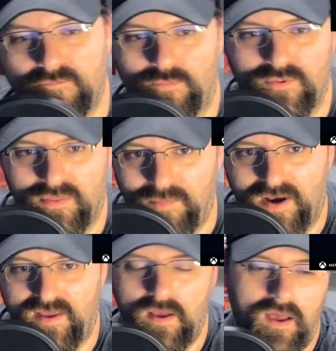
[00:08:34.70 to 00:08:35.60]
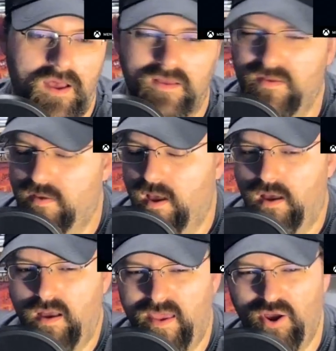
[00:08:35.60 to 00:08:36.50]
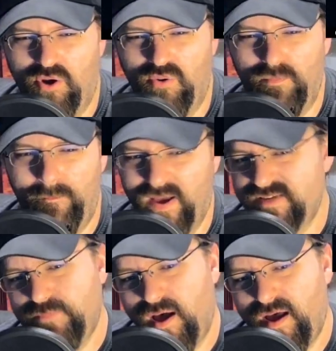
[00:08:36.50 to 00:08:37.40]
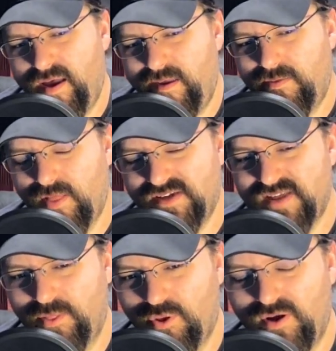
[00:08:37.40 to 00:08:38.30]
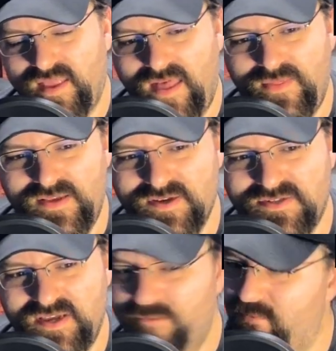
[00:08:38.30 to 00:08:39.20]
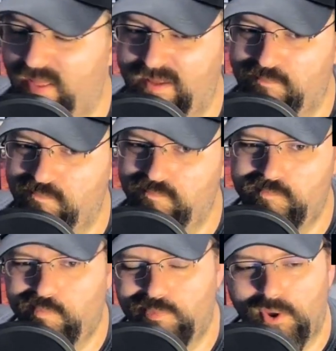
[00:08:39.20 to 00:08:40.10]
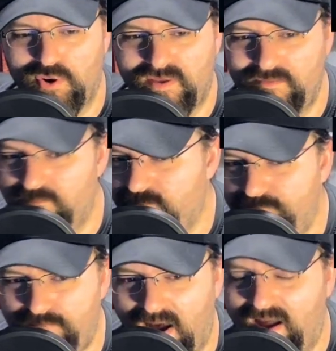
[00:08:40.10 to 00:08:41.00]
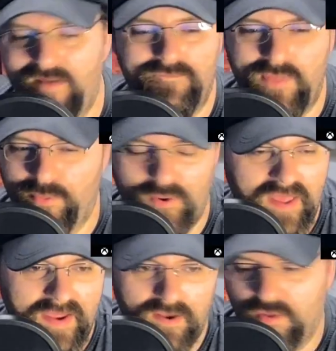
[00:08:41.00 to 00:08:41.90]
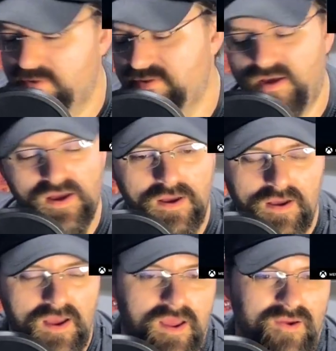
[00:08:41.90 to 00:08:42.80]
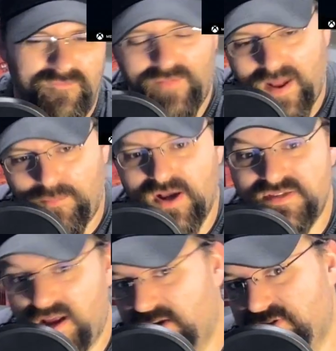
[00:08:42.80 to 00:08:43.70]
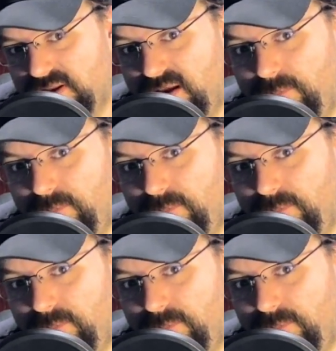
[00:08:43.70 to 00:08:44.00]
for the money. I know Best Buy, last I looked, had these on sale for like $35 to $38. For that price, they're actually not